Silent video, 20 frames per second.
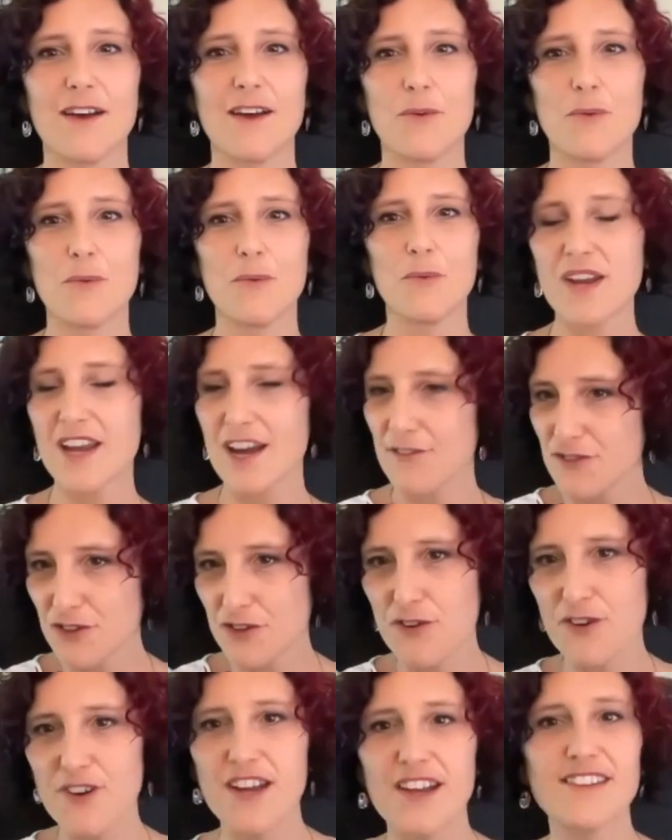we have to
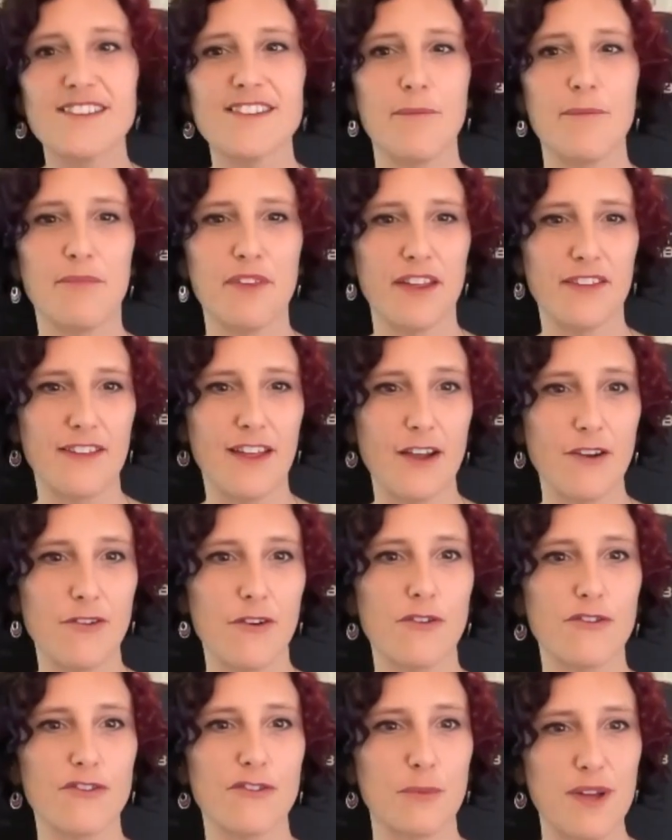create something that
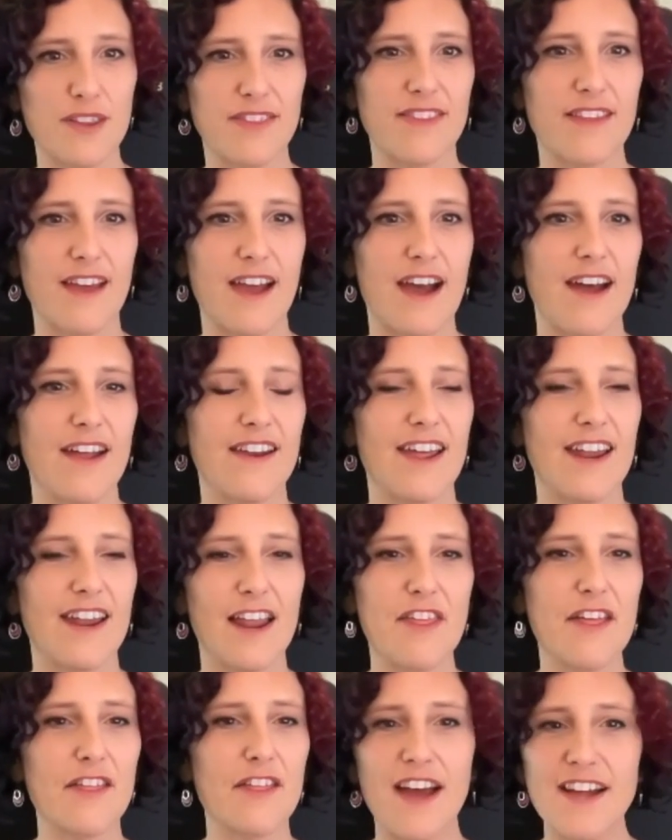grows with that and i
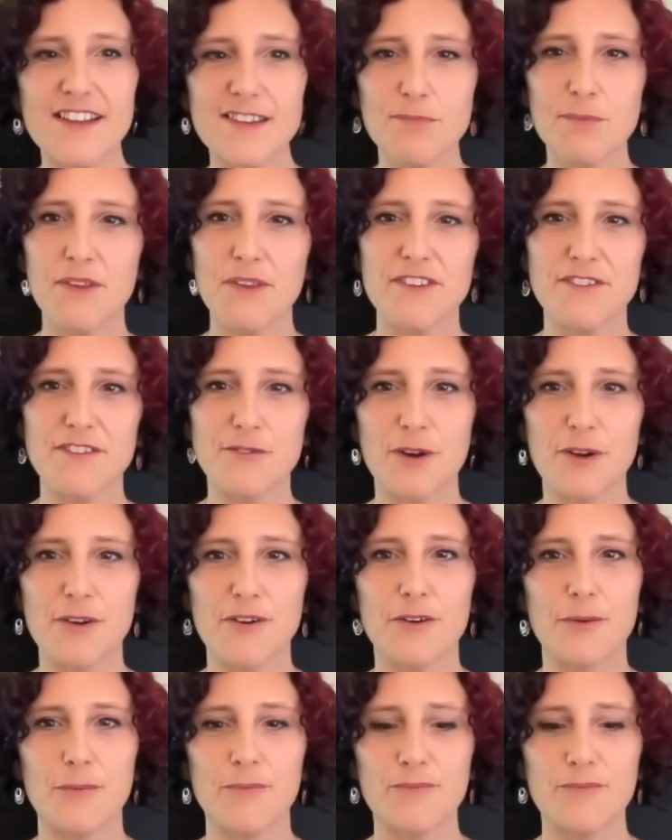think that's been the struggle